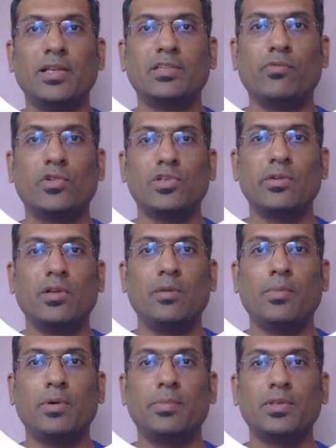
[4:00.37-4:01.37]
best for general
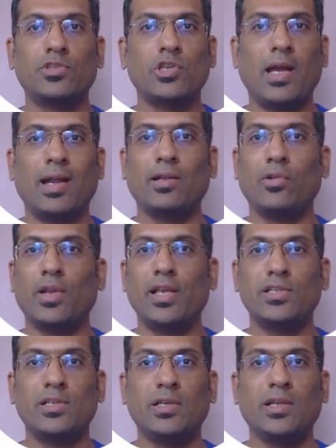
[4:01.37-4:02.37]
purpose chat or
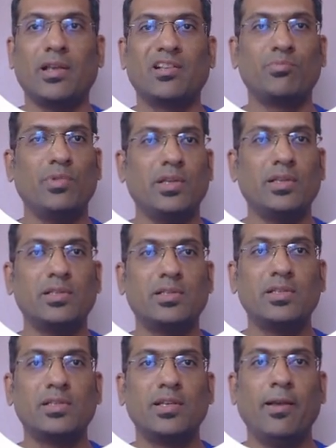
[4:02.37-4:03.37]
agentic
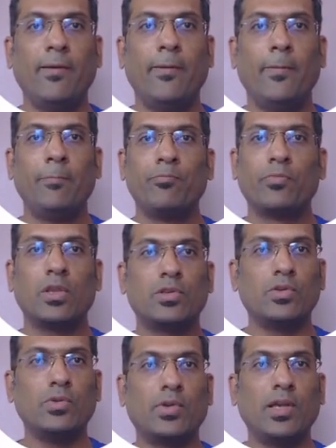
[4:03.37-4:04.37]
experiences.
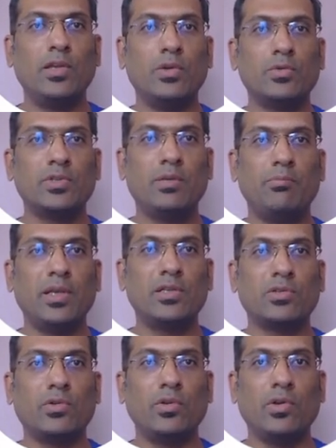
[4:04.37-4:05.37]
So you can use it
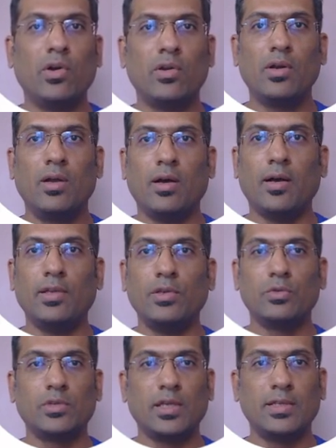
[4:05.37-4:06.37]
based on your
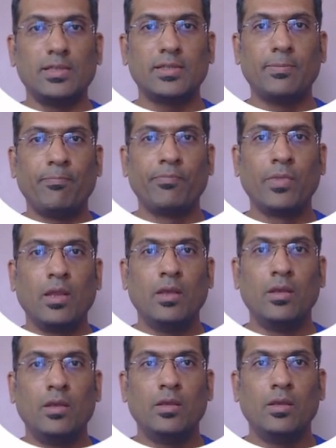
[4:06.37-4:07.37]
use case.
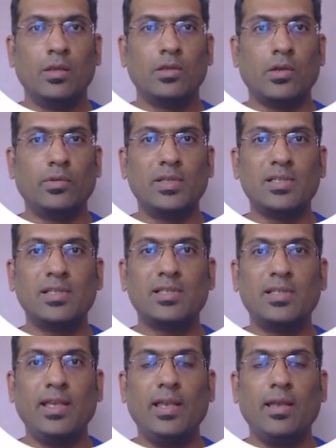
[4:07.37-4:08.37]
Now this is
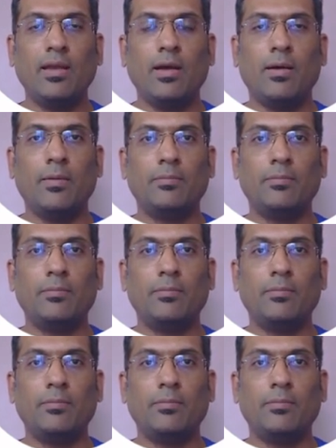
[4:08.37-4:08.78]
the